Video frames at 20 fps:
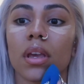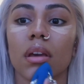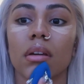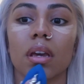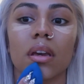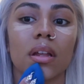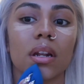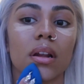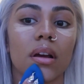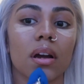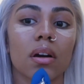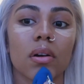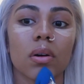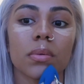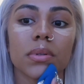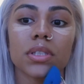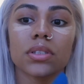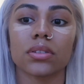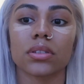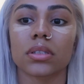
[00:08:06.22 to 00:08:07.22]
And I
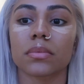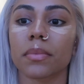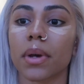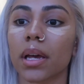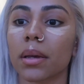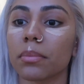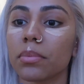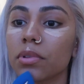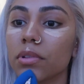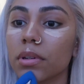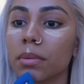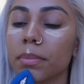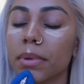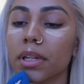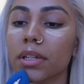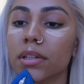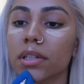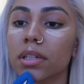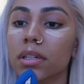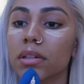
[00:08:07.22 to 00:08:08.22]
always use my beauty
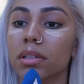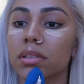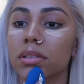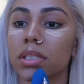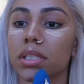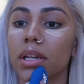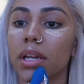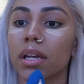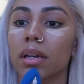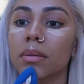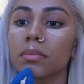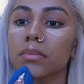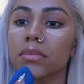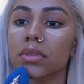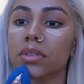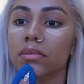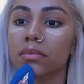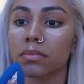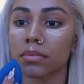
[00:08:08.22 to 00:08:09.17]
blender damp.